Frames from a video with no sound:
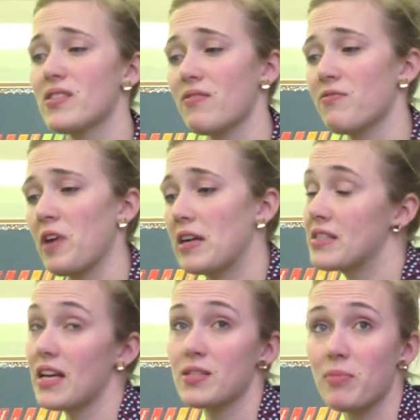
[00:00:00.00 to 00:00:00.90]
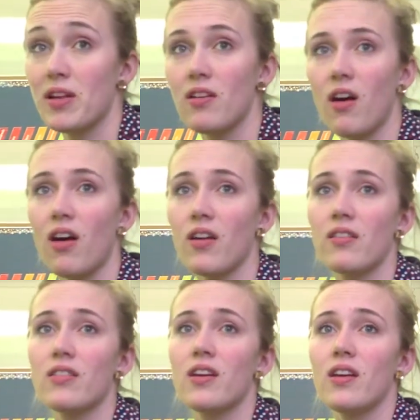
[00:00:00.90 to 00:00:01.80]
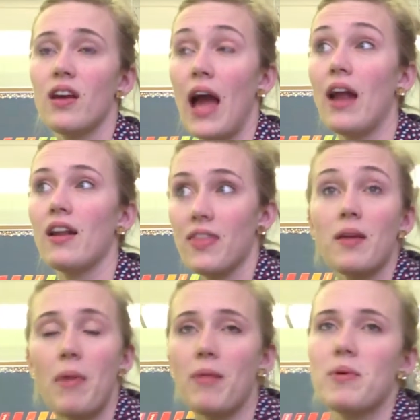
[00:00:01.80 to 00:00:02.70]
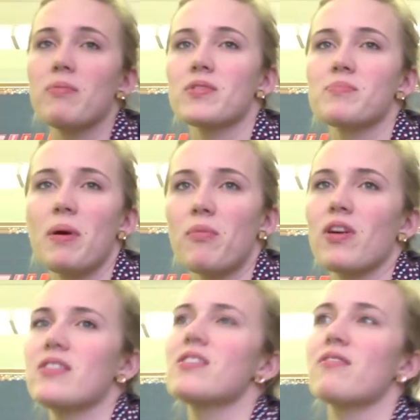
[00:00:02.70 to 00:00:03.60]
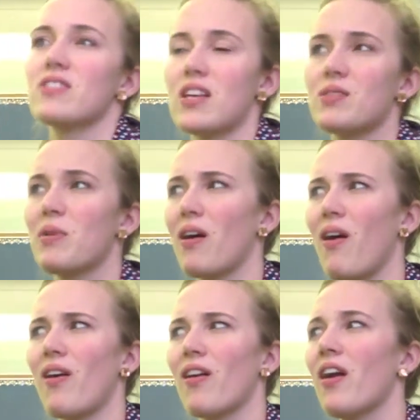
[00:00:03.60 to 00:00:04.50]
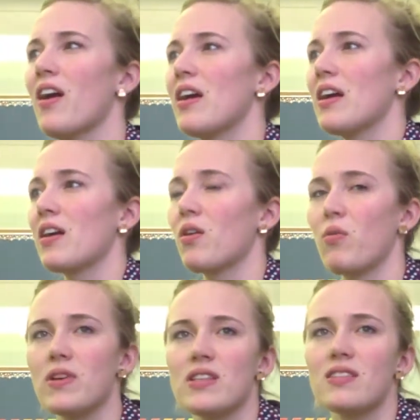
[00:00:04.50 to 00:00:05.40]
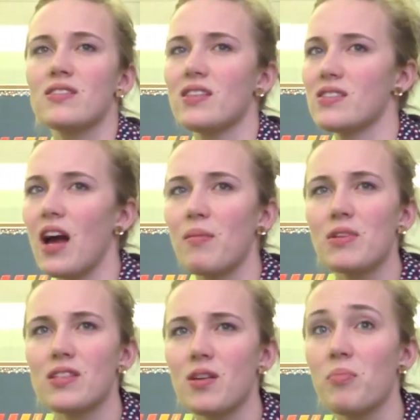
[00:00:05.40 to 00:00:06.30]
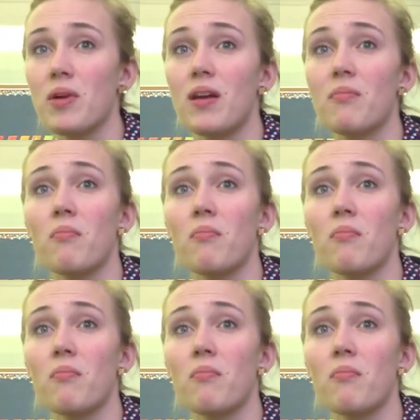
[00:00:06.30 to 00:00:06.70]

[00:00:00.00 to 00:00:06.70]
of assessment are, and I think many people's memories of assessment are quizzes, assignments that are being